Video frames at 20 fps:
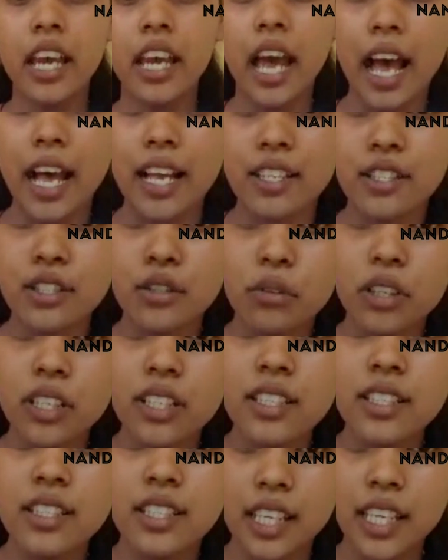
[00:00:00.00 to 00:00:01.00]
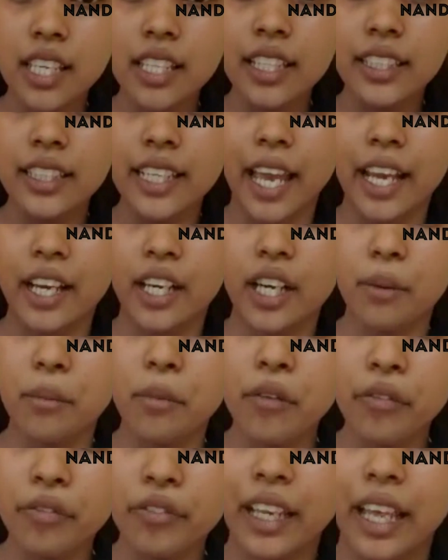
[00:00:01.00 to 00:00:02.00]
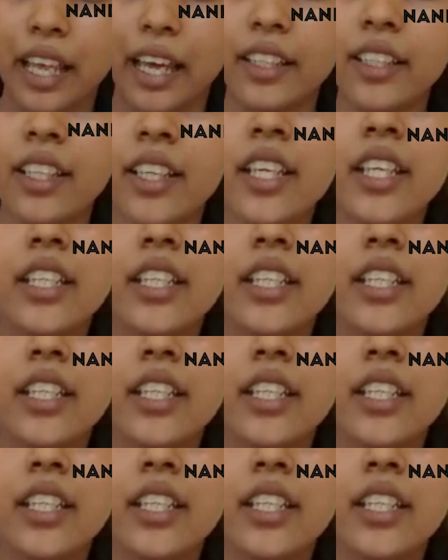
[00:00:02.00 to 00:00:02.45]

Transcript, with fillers: As you can see in the diagram of LAN,